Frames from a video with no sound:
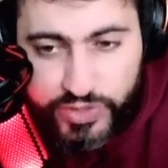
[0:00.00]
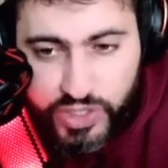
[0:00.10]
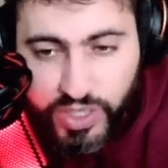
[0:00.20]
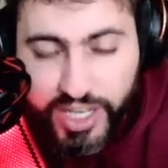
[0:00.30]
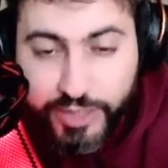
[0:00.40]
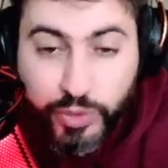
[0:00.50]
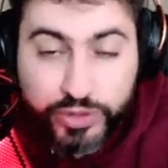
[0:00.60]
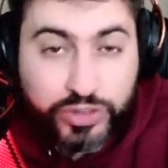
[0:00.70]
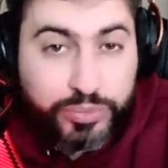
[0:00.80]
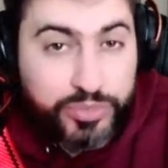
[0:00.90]
so I
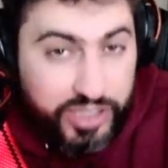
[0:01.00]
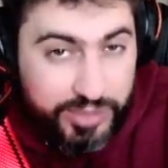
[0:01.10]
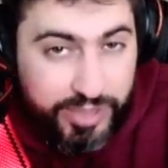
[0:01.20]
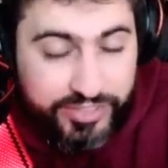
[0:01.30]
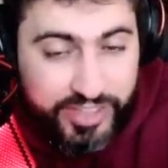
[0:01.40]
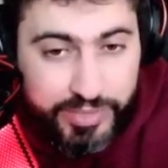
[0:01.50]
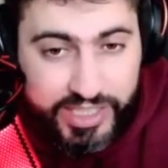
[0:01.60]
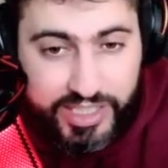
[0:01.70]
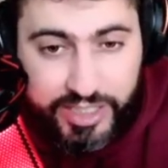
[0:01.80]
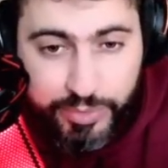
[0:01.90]
want to debuff them
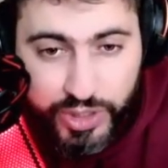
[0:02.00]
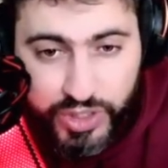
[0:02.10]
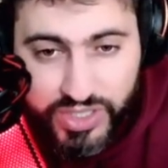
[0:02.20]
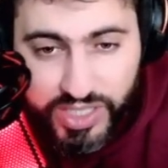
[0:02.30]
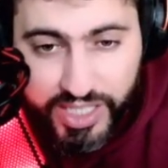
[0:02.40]
again because